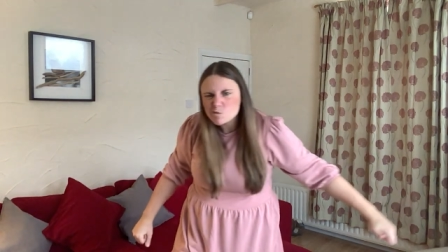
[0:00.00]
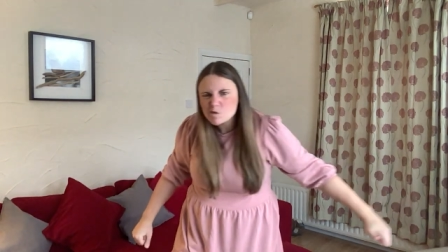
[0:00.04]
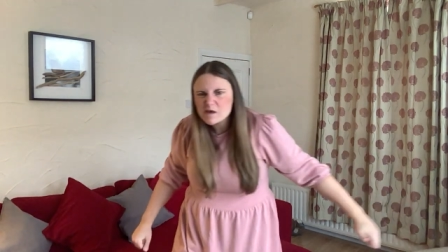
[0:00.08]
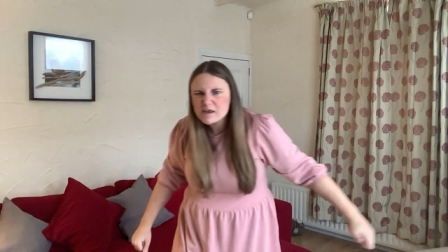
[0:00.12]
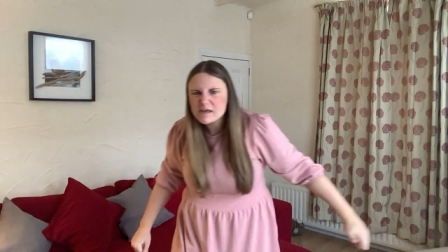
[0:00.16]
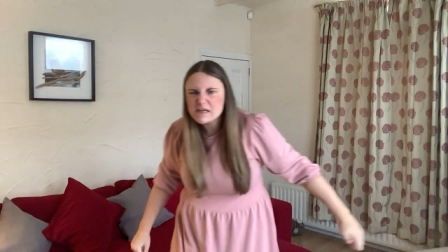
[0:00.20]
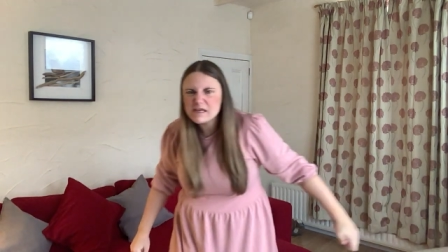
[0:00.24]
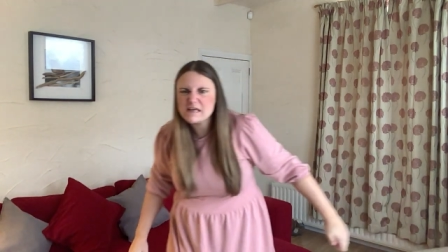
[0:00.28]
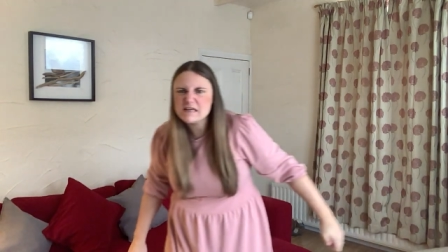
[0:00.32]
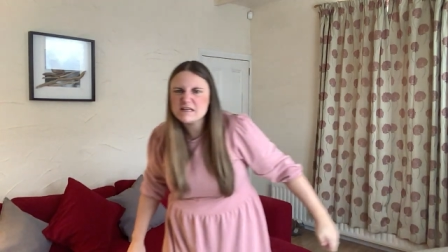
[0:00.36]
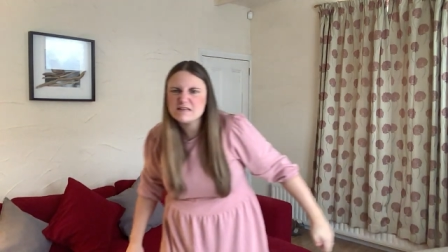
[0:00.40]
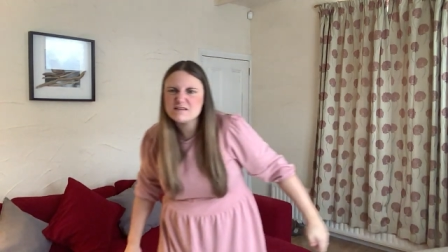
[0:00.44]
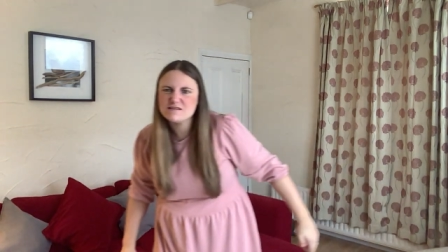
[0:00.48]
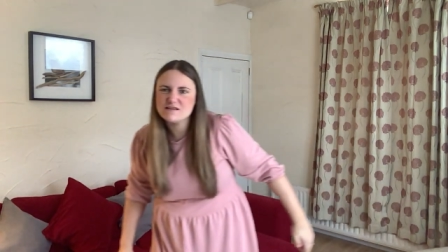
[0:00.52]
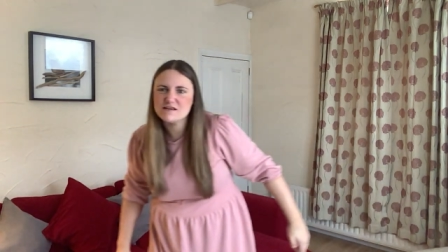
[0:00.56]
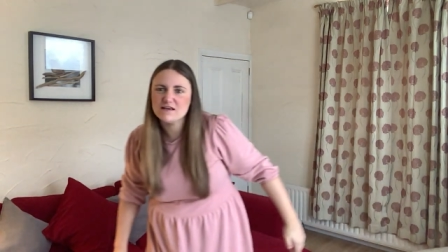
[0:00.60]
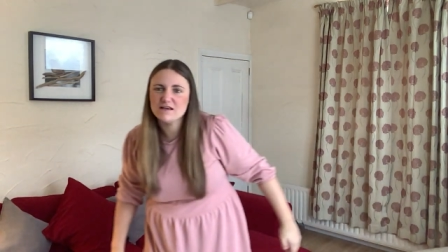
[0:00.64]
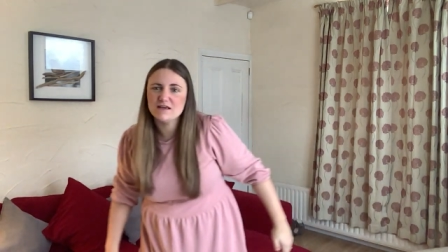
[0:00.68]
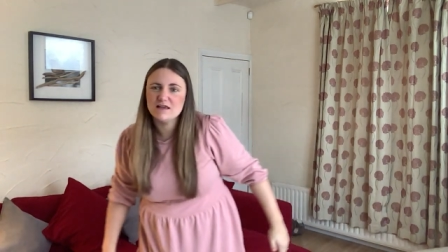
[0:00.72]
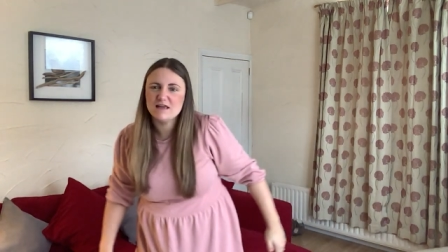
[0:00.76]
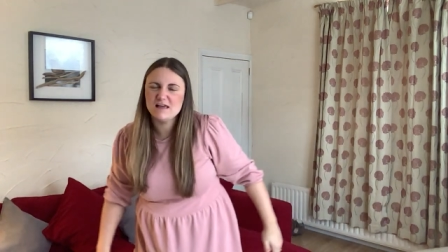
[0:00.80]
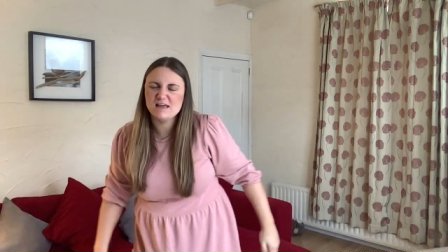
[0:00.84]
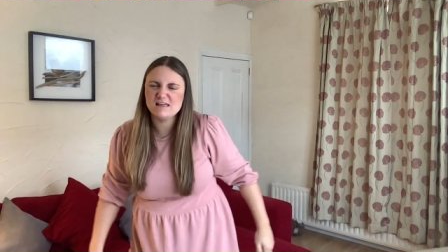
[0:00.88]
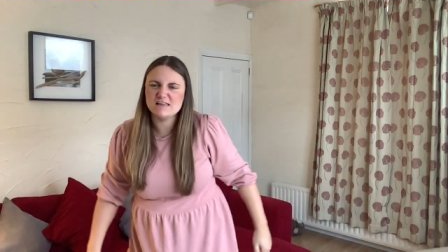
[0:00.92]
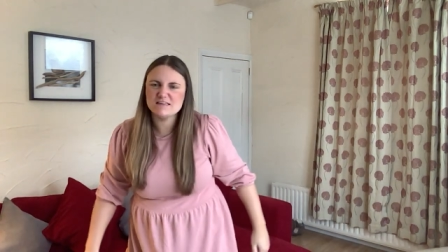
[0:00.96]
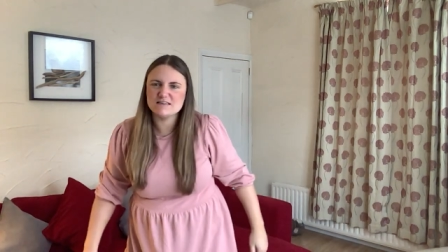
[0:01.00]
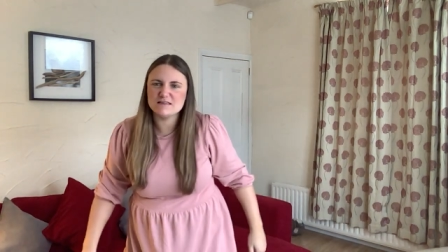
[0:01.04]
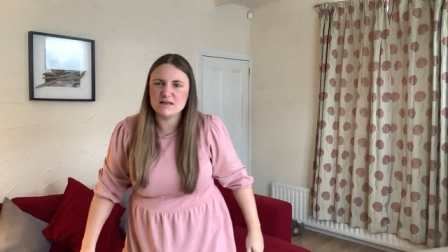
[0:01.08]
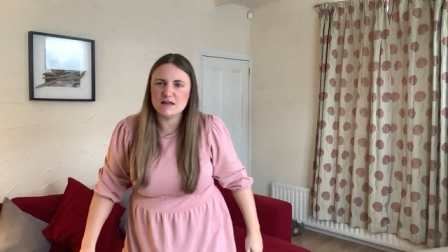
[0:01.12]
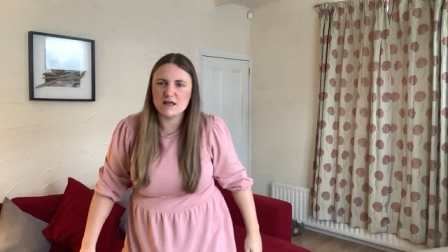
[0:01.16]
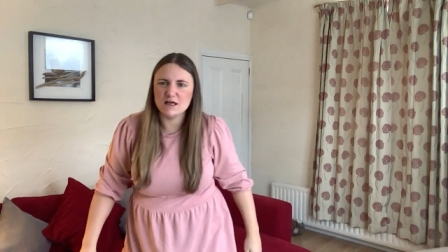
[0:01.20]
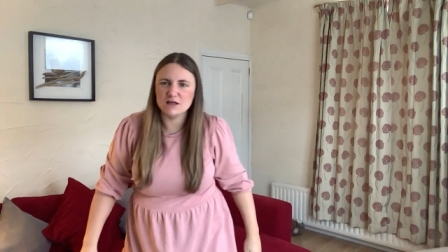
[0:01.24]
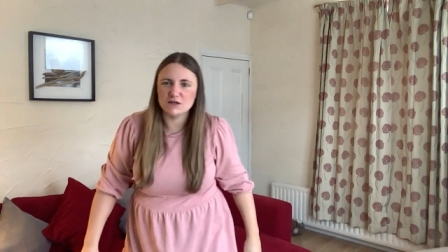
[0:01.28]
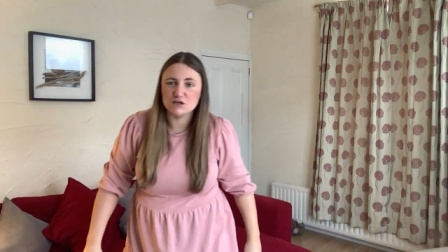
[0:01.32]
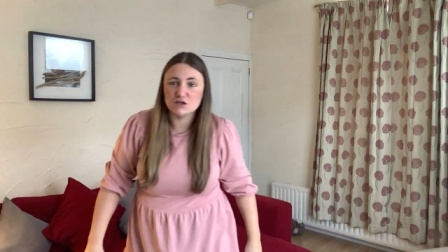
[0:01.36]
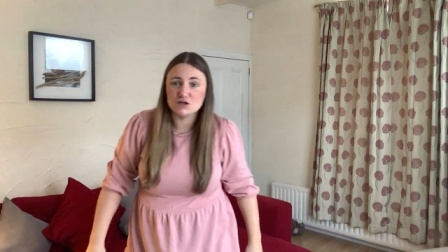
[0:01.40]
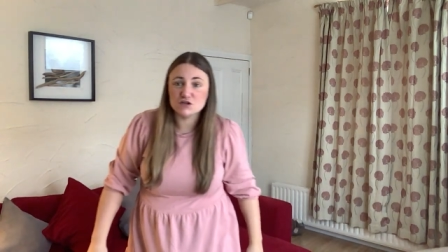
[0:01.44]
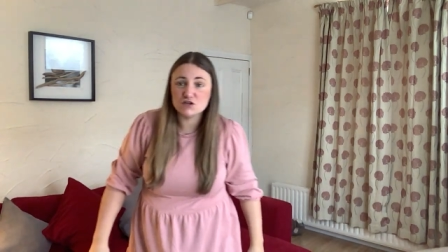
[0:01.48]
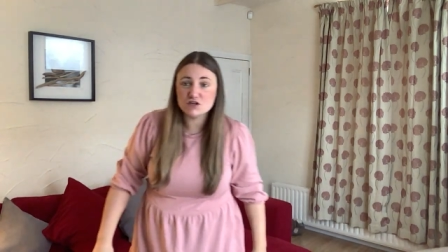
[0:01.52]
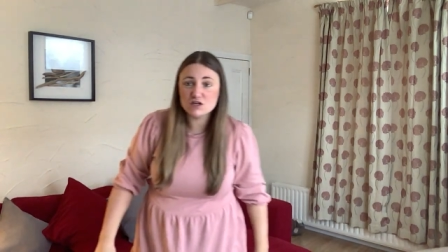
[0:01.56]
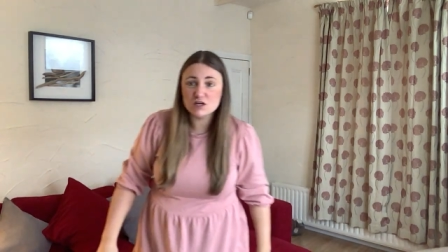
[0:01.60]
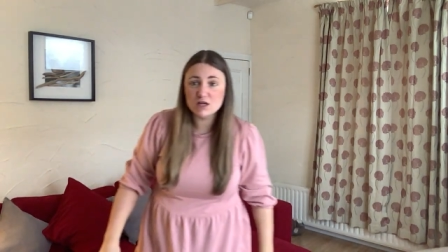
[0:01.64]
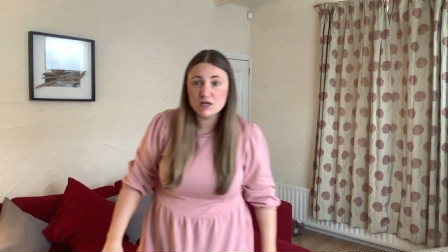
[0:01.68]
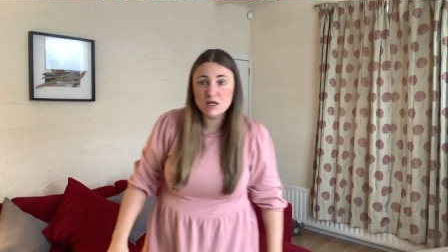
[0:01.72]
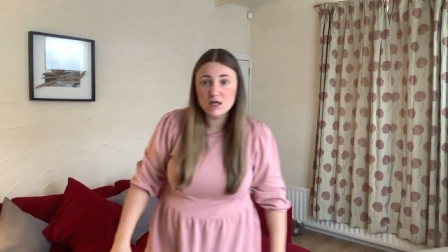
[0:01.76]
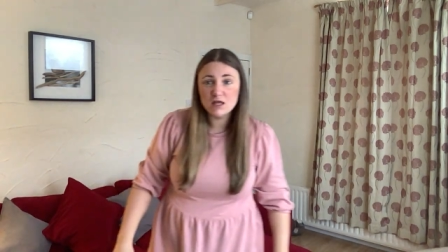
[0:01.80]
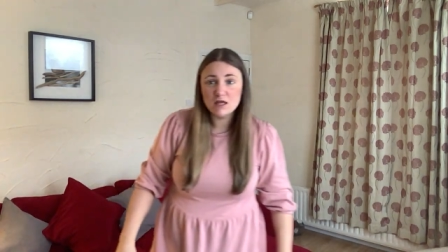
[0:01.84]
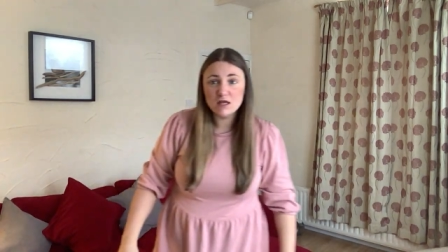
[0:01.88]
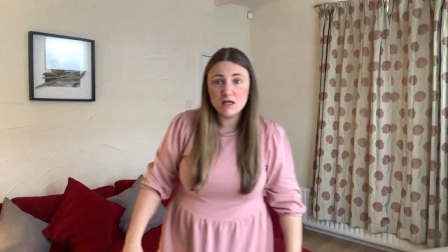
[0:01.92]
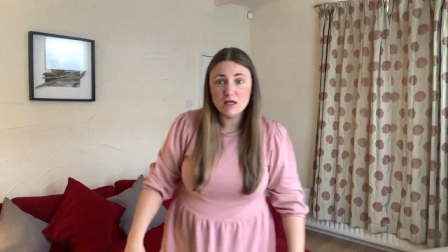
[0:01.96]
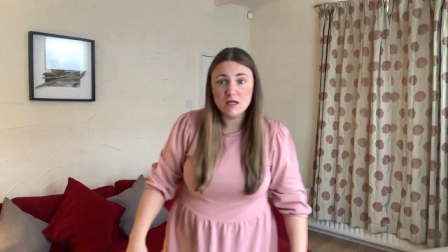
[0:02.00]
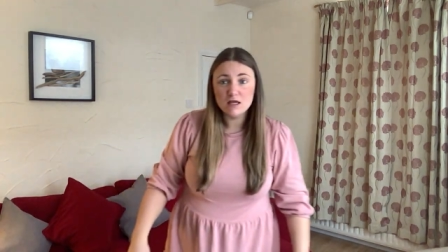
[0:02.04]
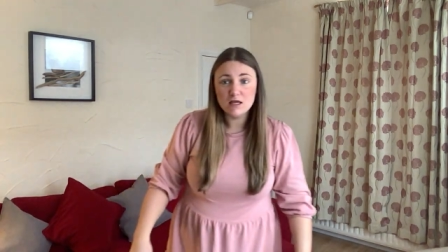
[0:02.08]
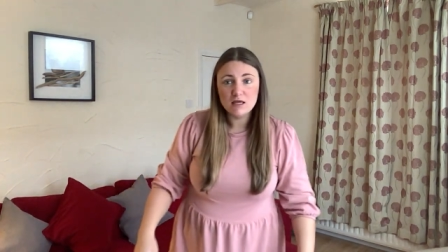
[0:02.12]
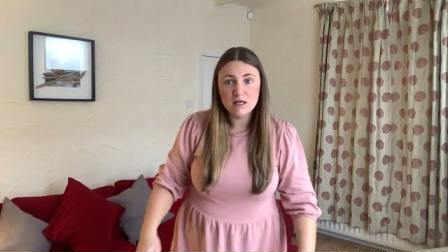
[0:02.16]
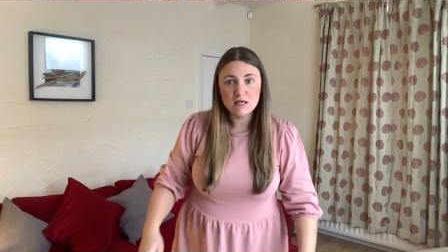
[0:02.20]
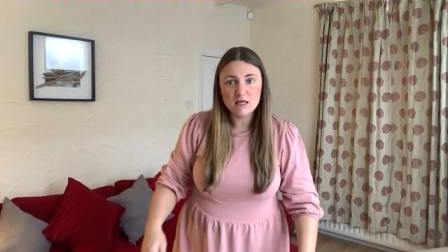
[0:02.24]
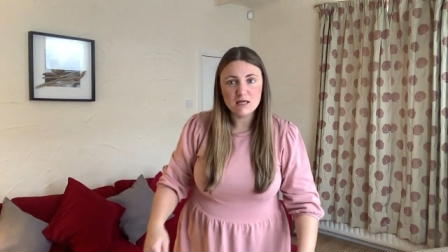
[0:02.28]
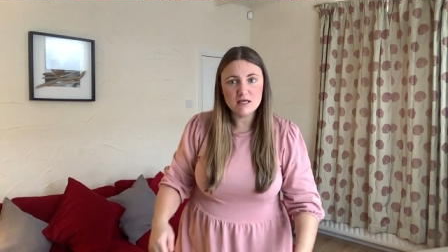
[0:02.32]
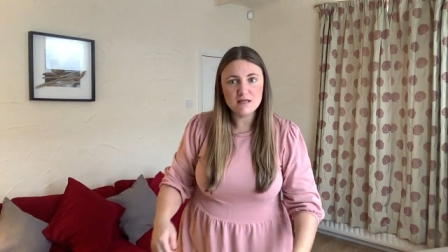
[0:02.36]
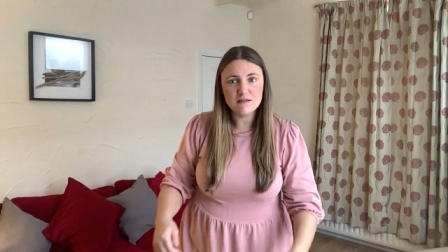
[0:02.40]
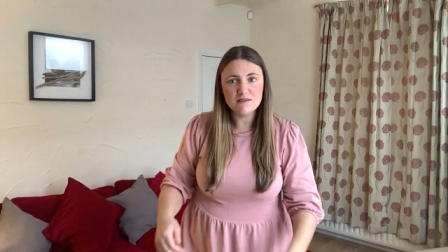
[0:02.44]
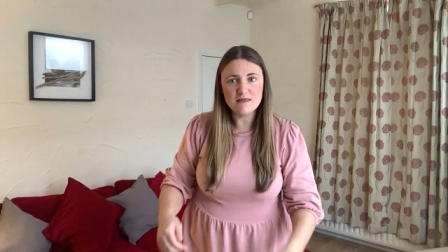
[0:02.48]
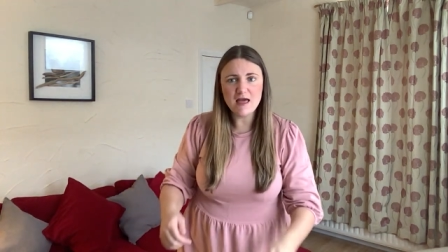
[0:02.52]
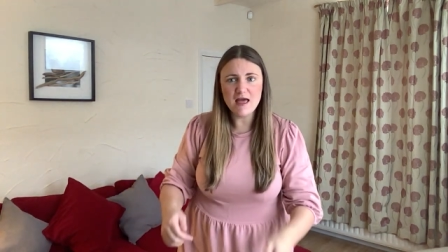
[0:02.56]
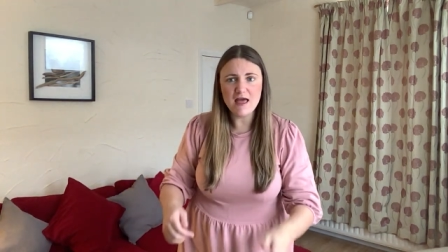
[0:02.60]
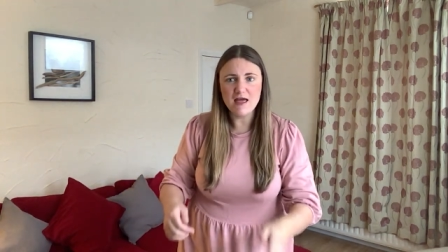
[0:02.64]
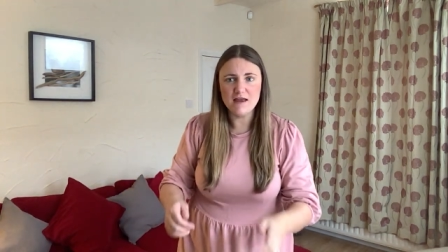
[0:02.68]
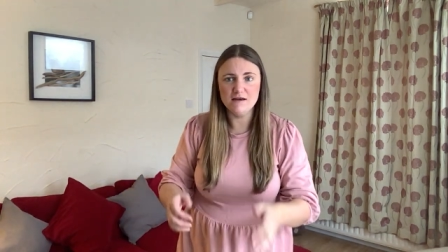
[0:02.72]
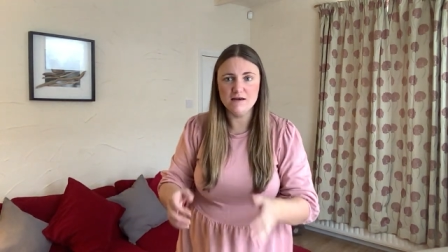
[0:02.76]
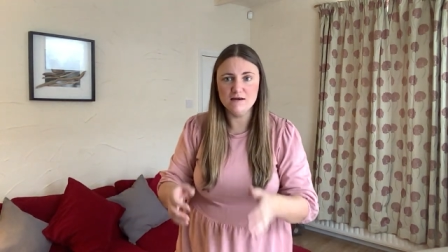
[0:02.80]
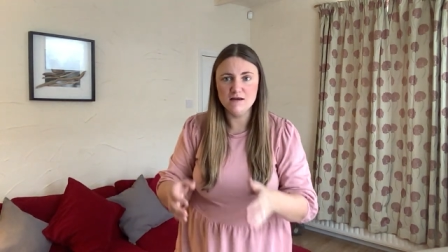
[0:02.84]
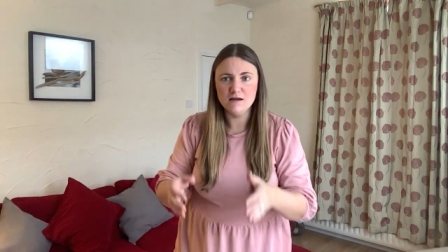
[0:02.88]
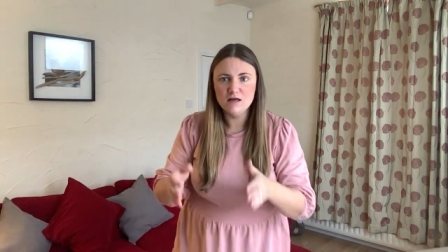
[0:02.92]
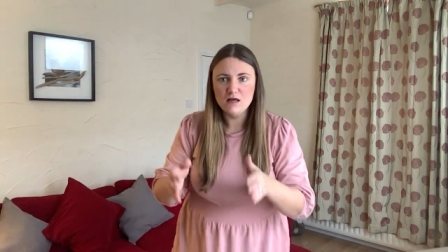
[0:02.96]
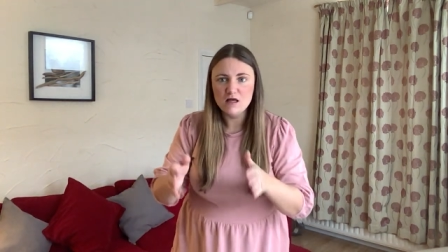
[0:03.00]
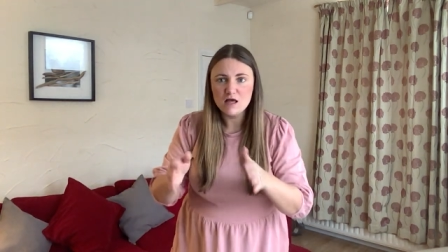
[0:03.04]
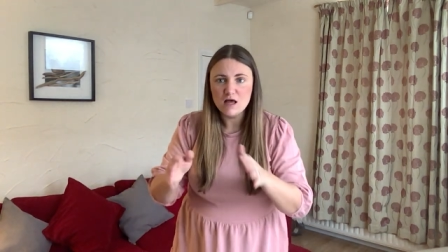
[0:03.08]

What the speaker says: Eating his lunch. He then